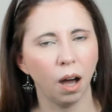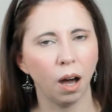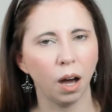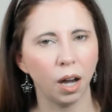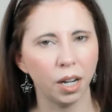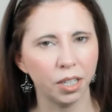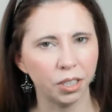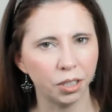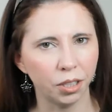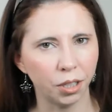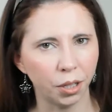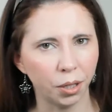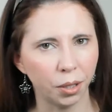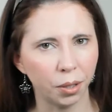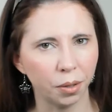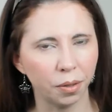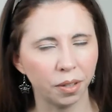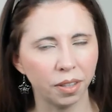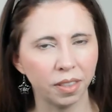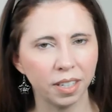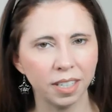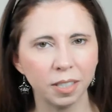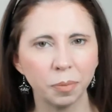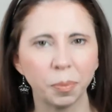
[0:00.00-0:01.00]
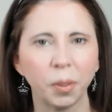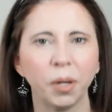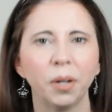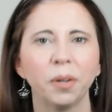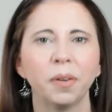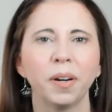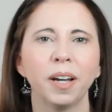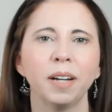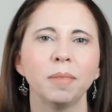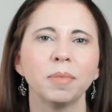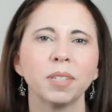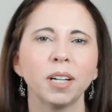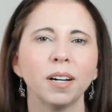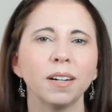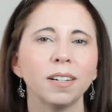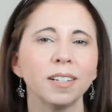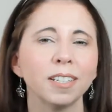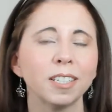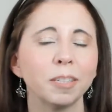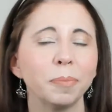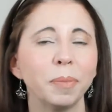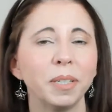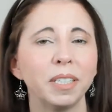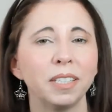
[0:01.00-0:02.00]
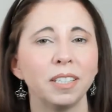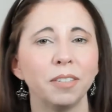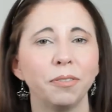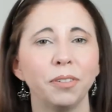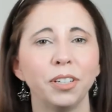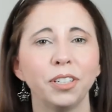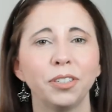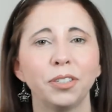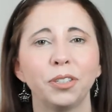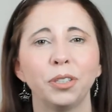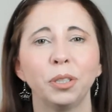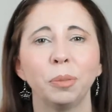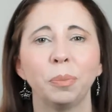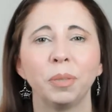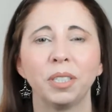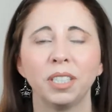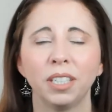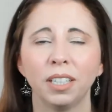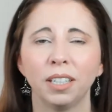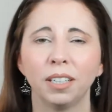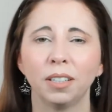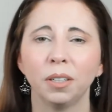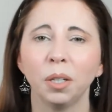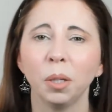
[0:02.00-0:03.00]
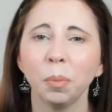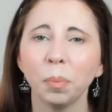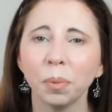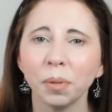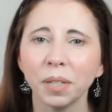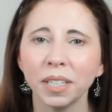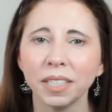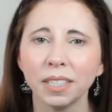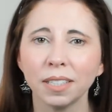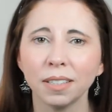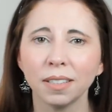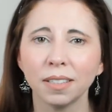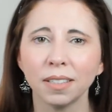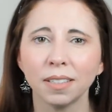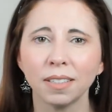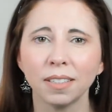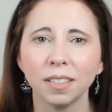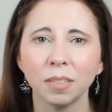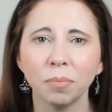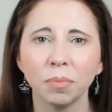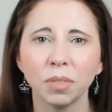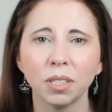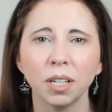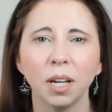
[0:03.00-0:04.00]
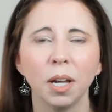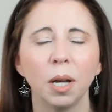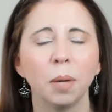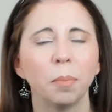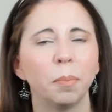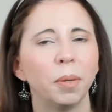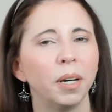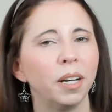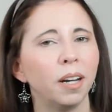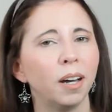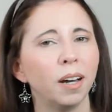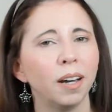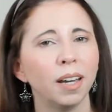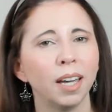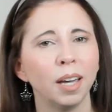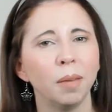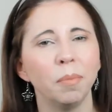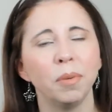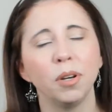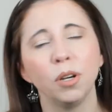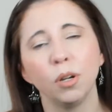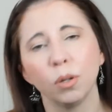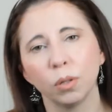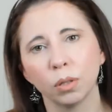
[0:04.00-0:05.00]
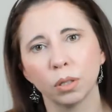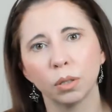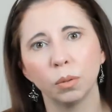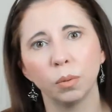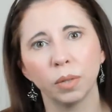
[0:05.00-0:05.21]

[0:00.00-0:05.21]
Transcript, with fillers: I know that these programs are specific to particular operating systems, but I am not a